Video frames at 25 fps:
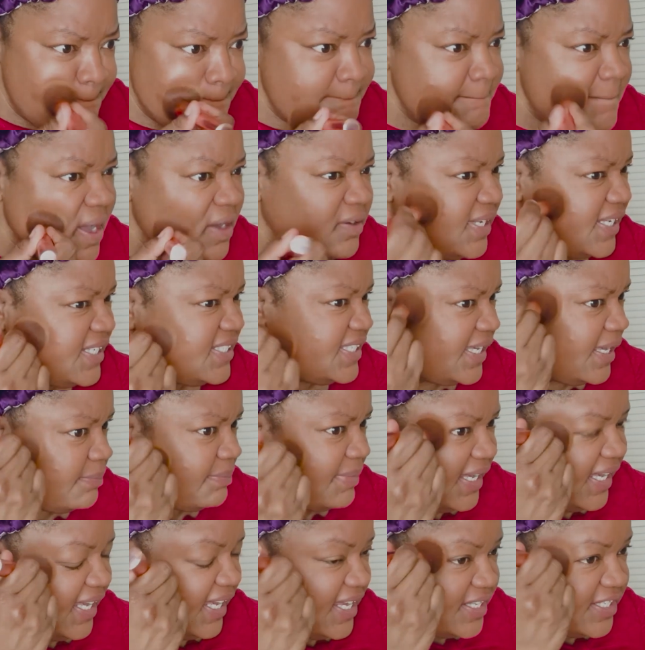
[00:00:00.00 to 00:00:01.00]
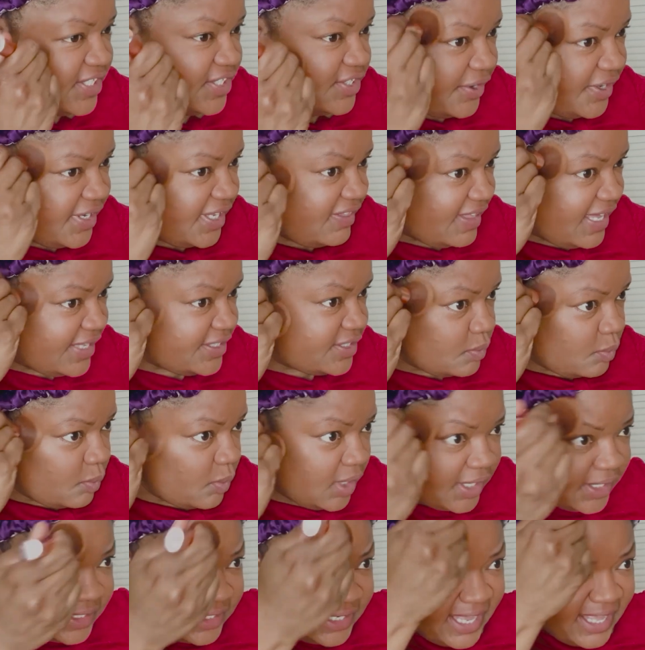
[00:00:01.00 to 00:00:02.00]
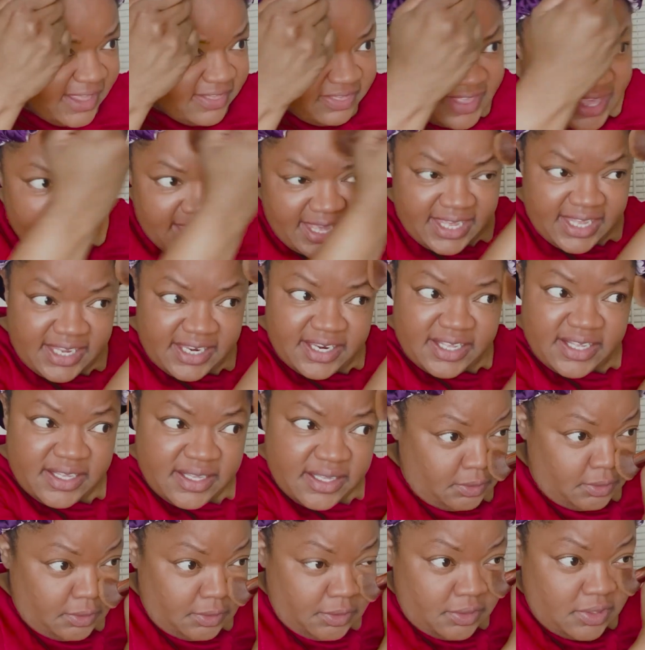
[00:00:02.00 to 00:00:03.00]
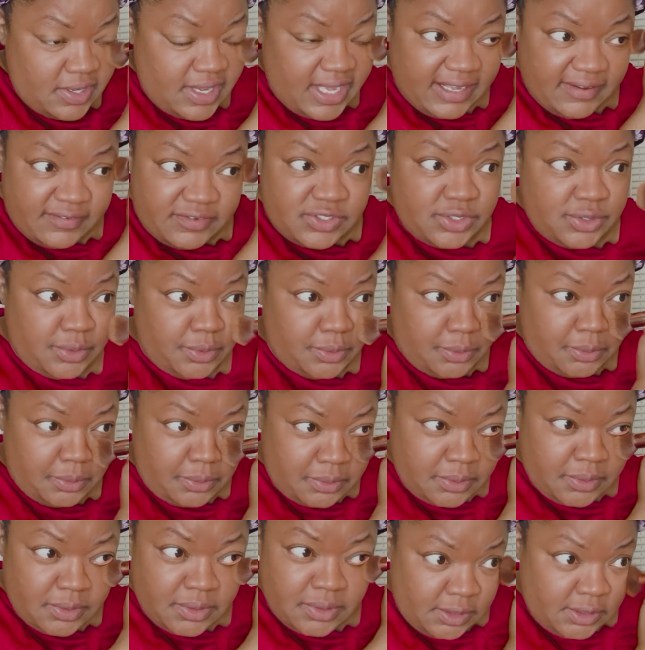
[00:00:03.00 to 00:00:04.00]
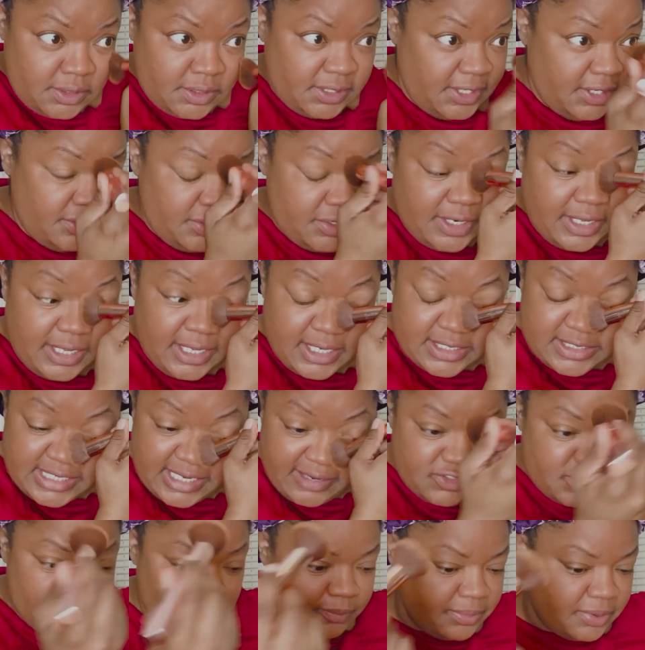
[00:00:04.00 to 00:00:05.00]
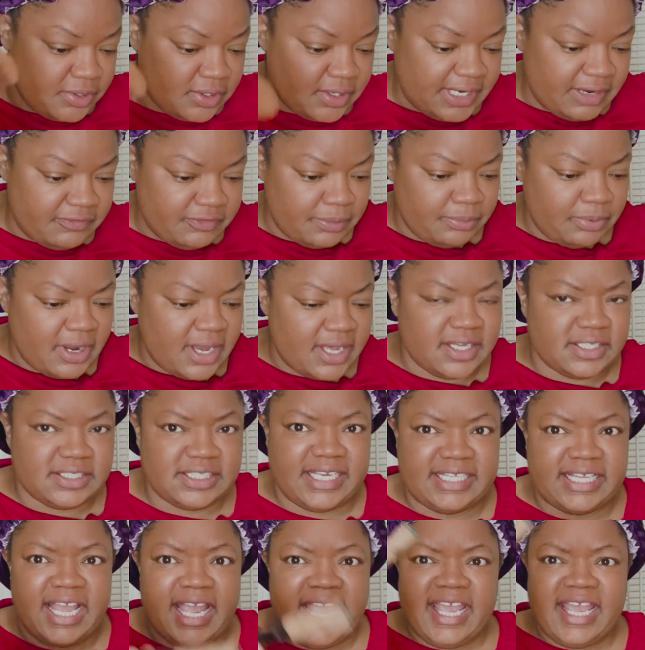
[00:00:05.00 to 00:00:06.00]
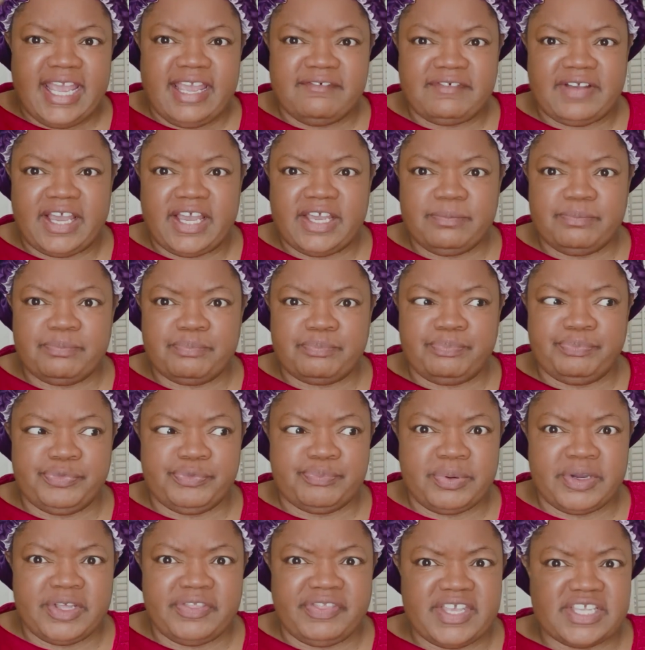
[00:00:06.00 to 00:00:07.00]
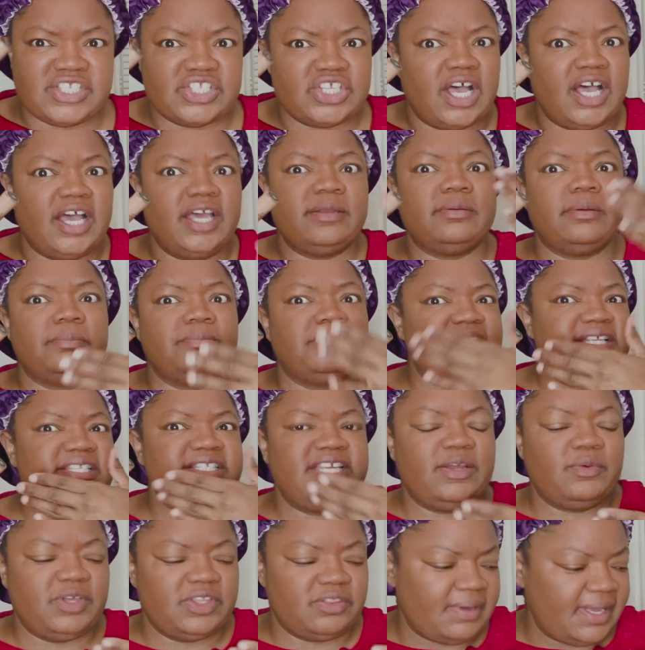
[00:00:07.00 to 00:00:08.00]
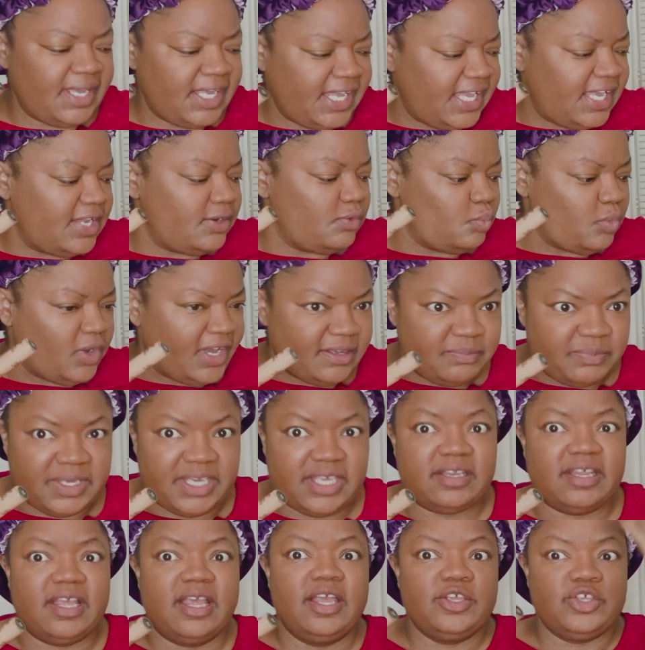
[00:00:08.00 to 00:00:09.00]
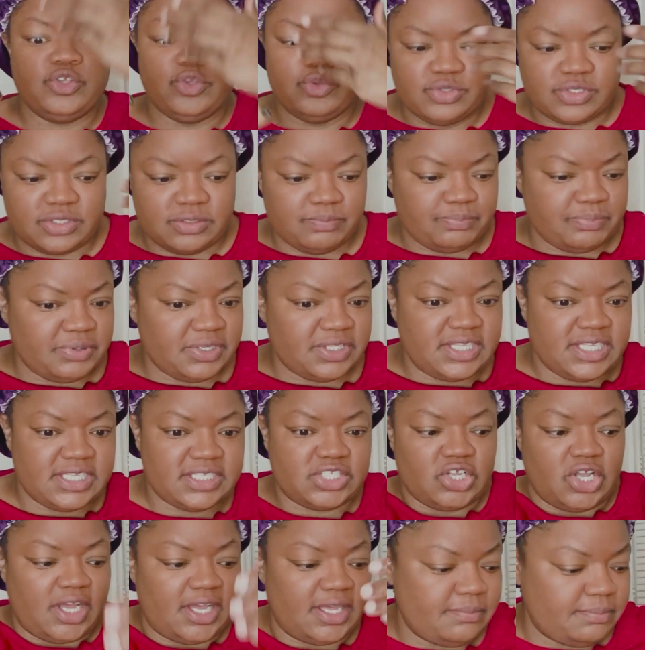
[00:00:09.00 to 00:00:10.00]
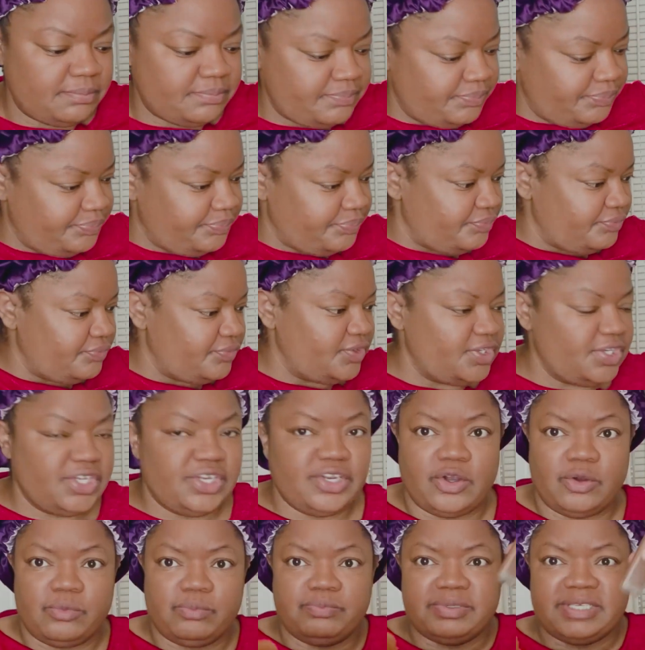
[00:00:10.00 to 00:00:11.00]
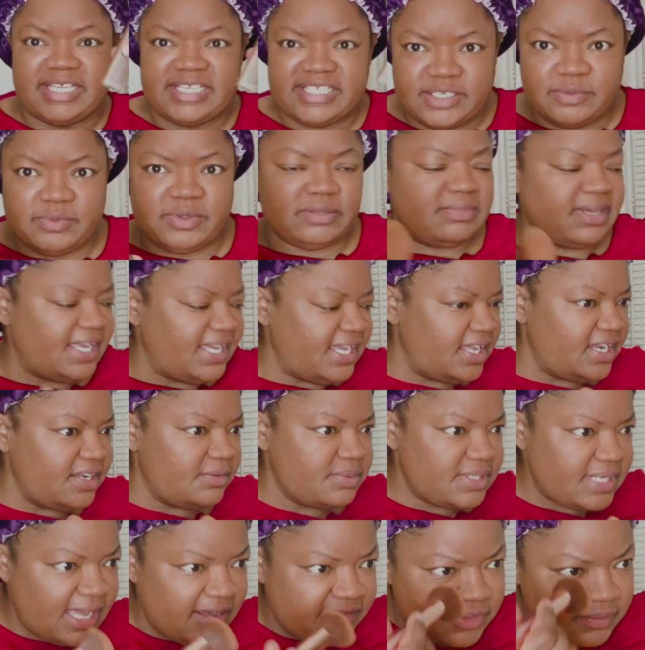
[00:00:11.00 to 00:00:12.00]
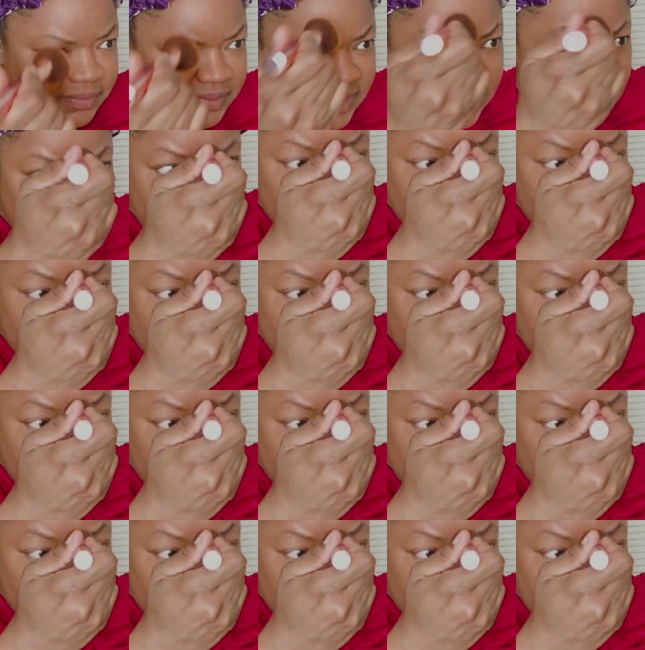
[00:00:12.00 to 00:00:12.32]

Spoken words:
like to get my hands dirty. That's one. And then you have to clean your hand after you put on every product. Like if I put this on, blended it with my hand, wipe it, put this on, blend it with my hand, it would have to be.